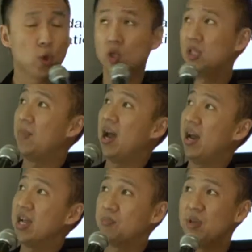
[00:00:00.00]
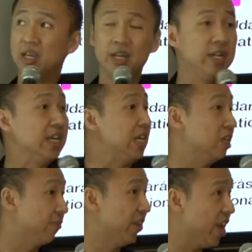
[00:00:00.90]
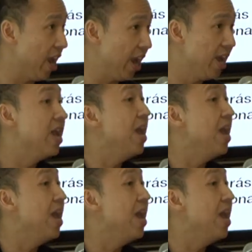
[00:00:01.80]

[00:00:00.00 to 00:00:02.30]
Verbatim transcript: thought about as being in need of care,